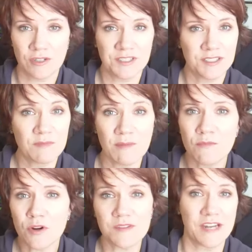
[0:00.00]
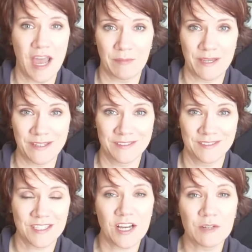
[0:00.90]
and trust them, I'm more than happy
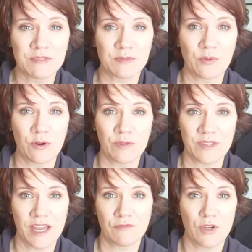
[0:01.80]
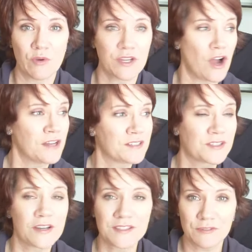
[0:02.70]
to help support what they have going
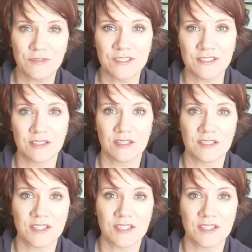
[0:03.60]
on as long as it fits into